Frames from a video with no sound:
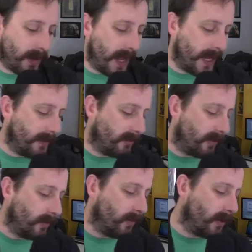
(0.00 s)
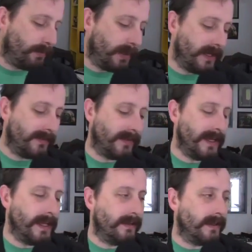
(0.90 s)
Payday 2,
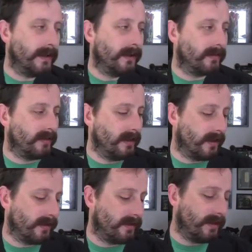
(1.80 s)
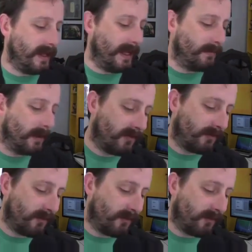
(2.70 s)
PC DLC on Steam. It's